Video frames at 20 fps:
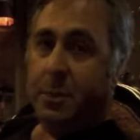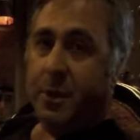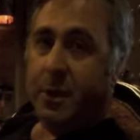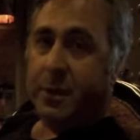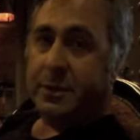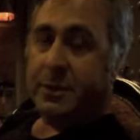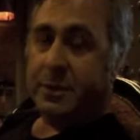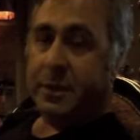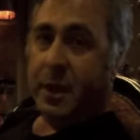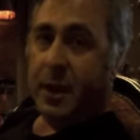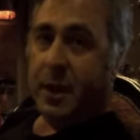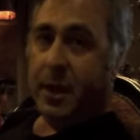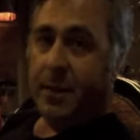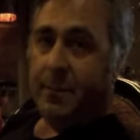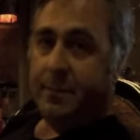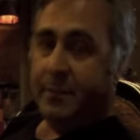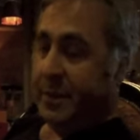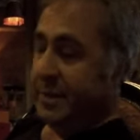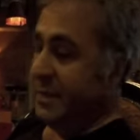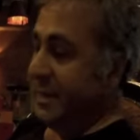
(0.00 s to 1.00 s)
But
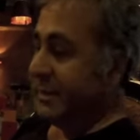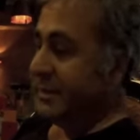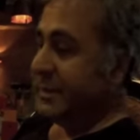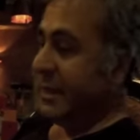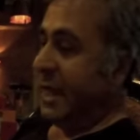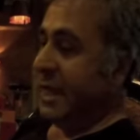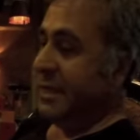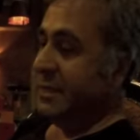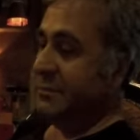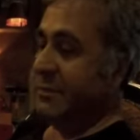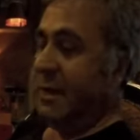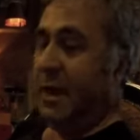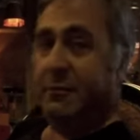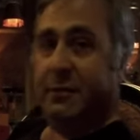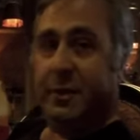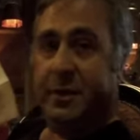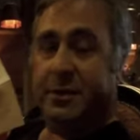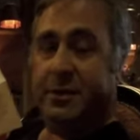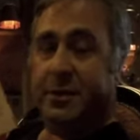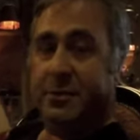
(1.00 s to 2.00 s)
in this case, we
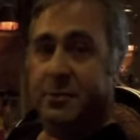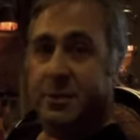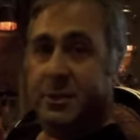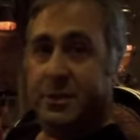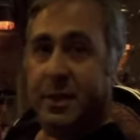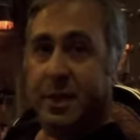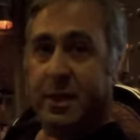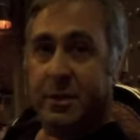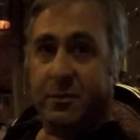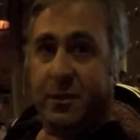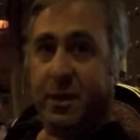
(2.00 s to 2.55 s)
have a little receipt.